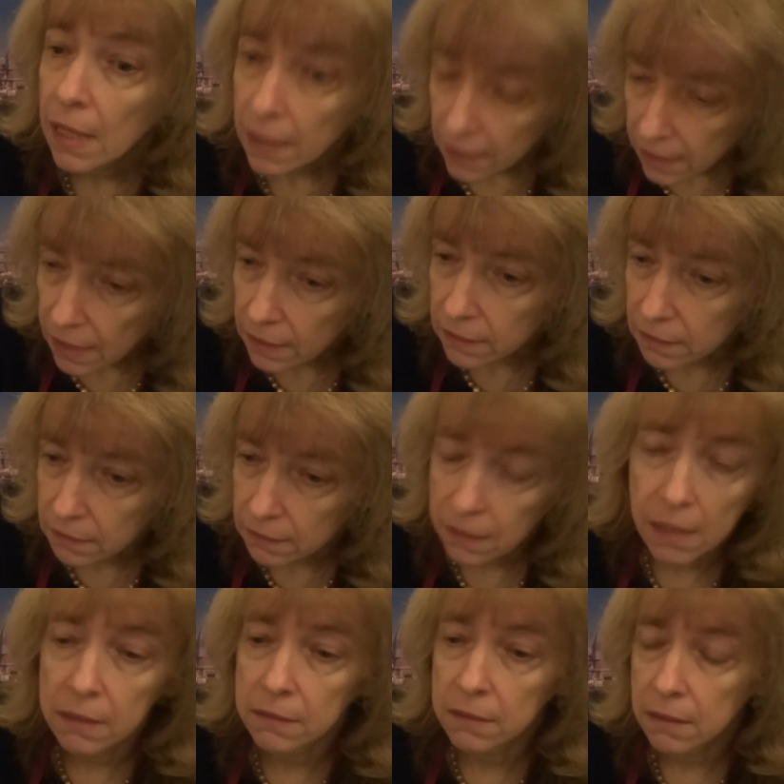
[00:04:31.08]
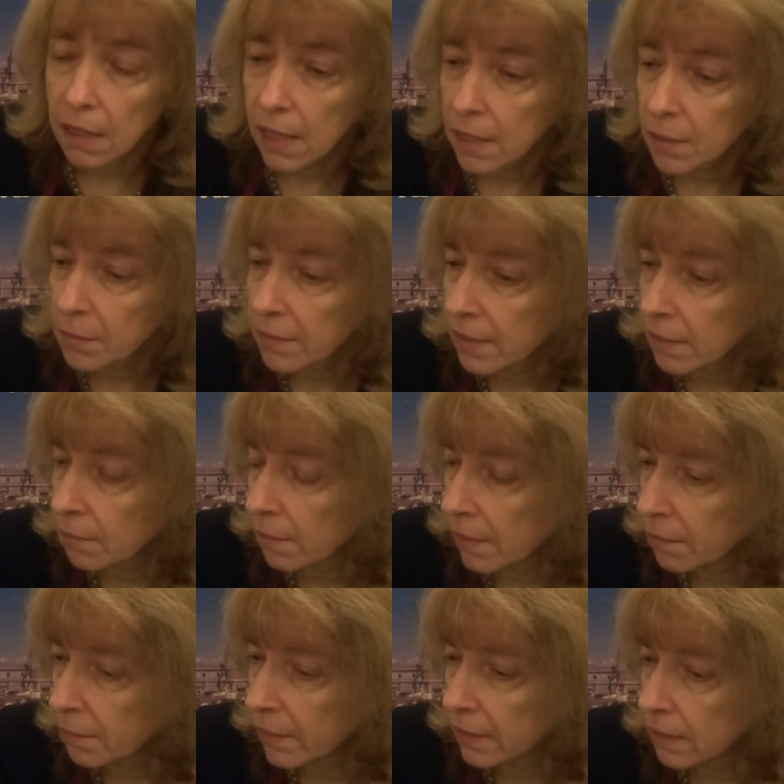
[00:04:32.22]
Yes, and I'm the
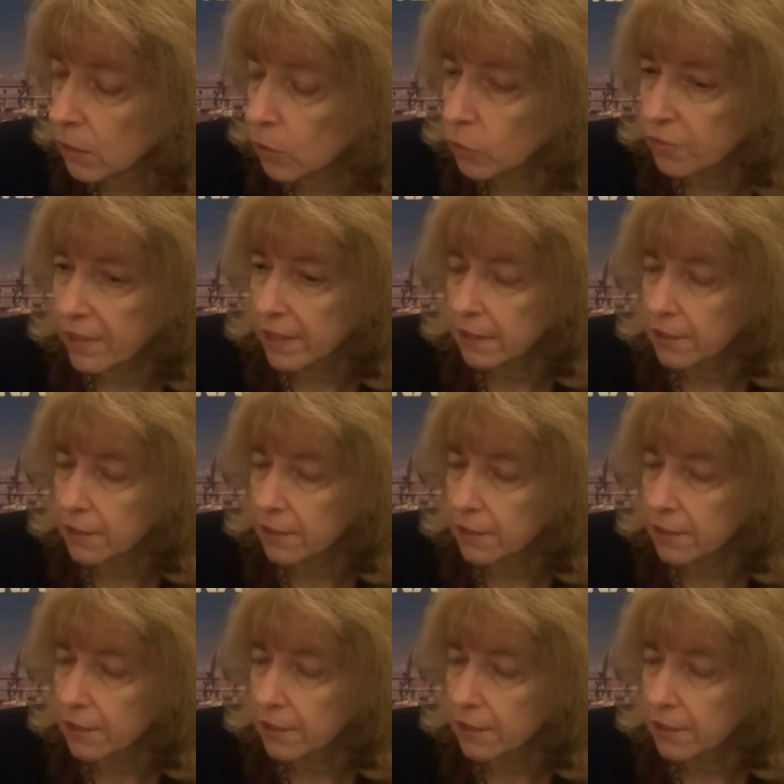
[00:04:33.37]
member of the